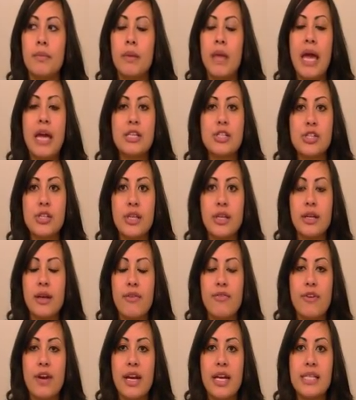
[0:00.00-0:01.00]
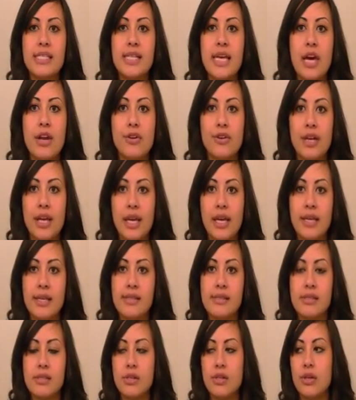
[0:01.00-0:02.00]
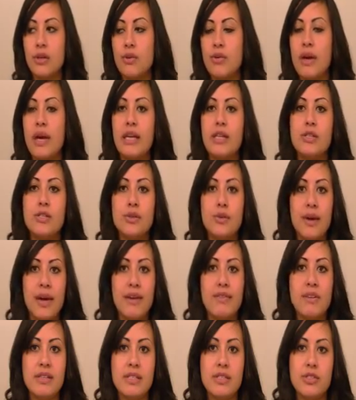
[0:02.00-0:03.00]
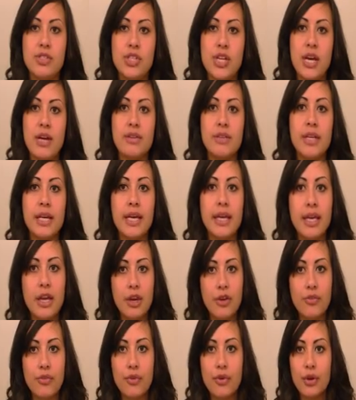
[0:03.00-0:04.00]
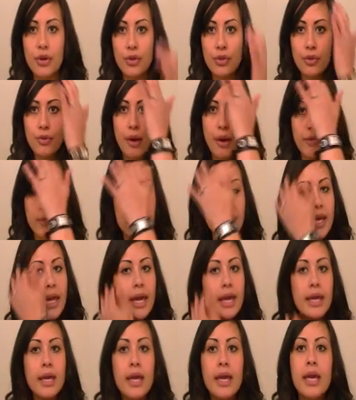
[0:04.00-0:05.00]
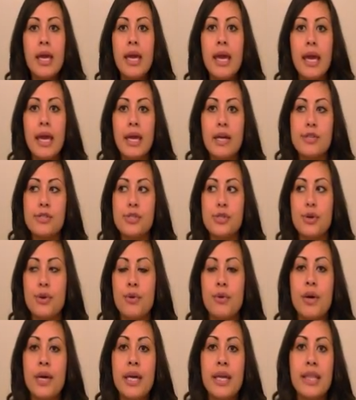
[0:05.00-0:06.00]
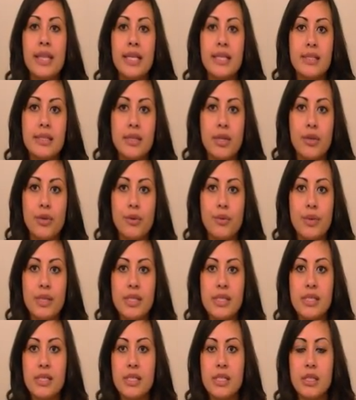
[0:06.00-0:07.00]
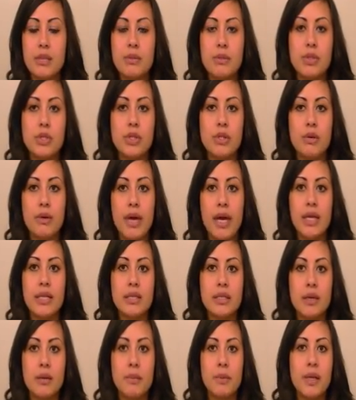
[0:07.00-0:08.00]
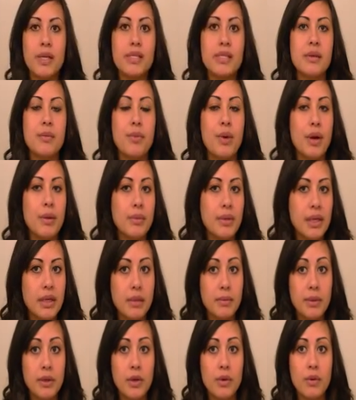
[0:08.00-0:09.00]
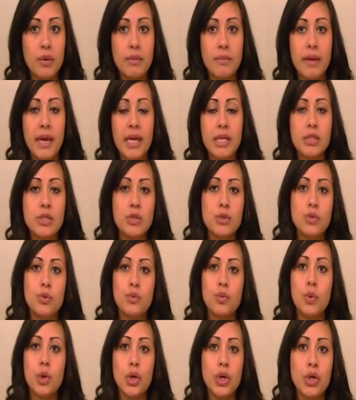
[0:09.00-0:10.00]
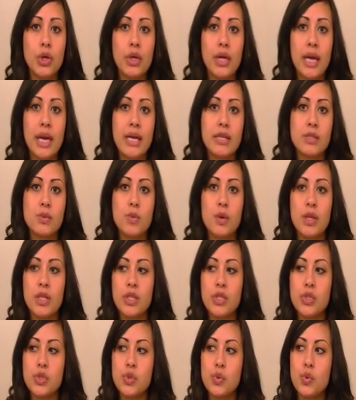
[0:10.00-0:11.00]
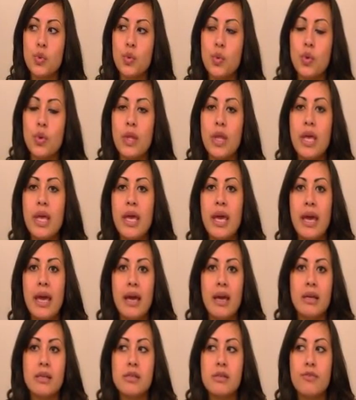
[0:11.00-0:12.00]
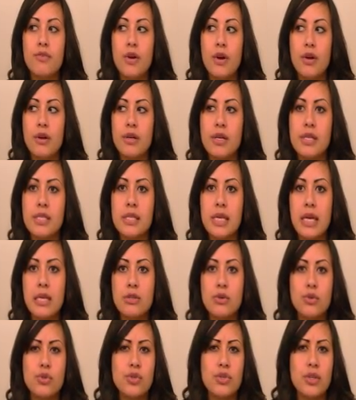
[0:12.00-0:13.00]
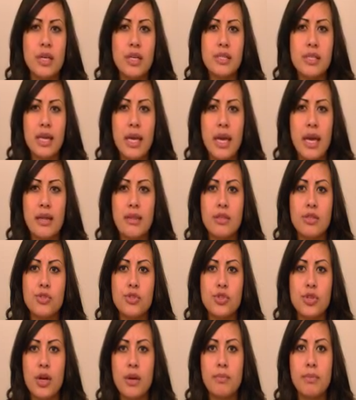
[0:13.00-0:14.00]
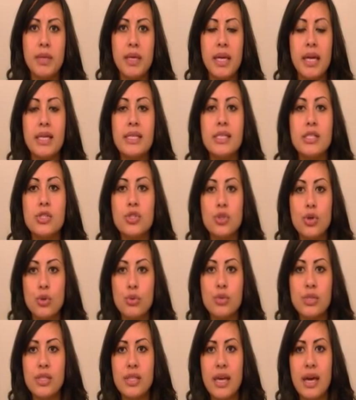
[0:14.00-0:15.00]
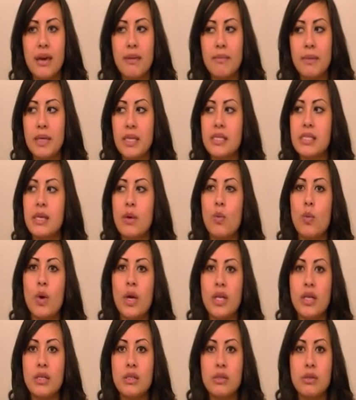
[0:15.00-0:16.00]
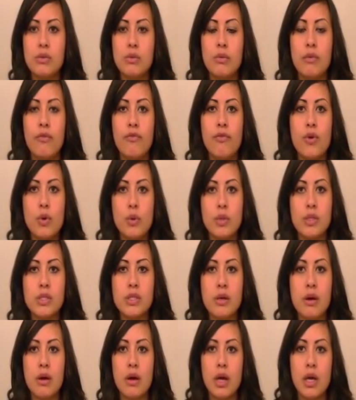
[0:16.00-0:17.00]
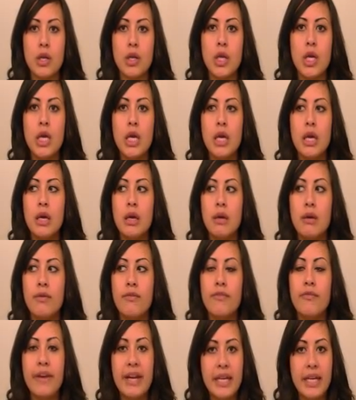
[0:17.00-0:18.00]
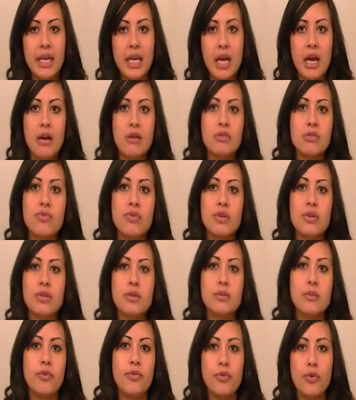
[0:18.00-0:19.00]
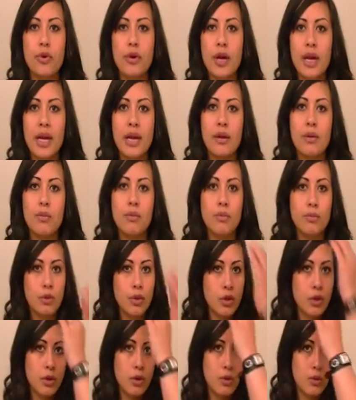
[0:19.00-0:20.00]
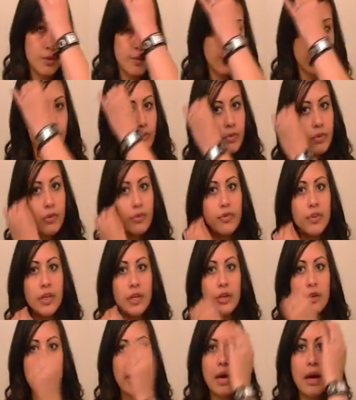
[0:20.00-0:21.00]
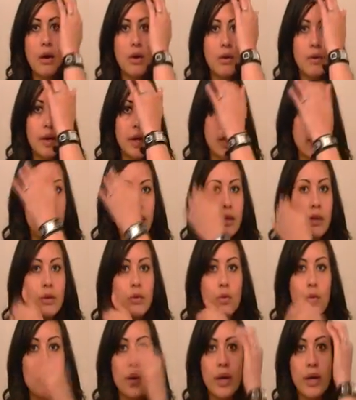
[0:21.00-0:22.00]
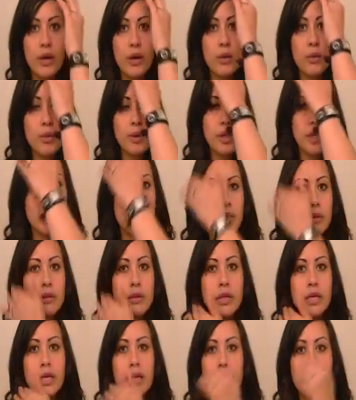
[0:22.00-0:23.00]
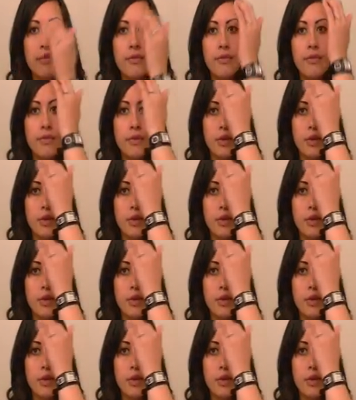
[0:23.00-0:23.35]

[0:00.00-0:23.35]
Actually, not Friday, Saturday, because, I do have a child that I care for throughout the day. And so that's another reason it's been so hectic. Plus, I'm probably going to be going back to work as well as school. As far as I told you guys, I had this job thing. I didn't go to that because I wanted to focus on finding a house first before I, figured out, okay, where are we going to live,